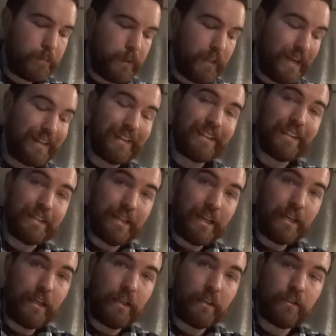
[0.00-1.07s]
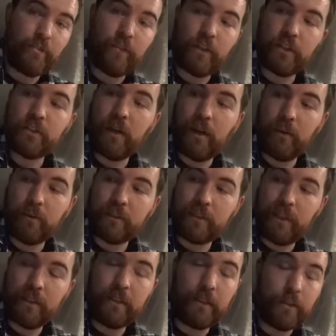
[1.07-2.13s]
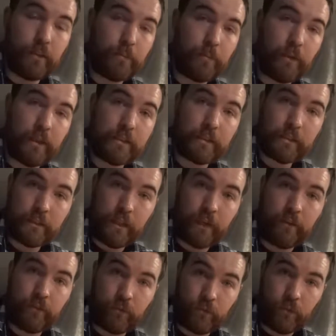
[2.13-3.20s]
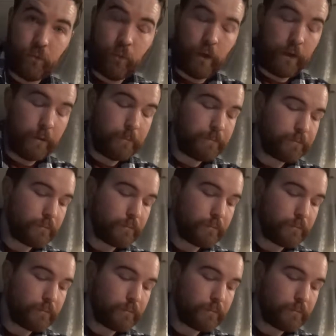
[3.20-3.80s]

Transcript: Now that the decking is finished, I will set the Enterprise aside for a little while,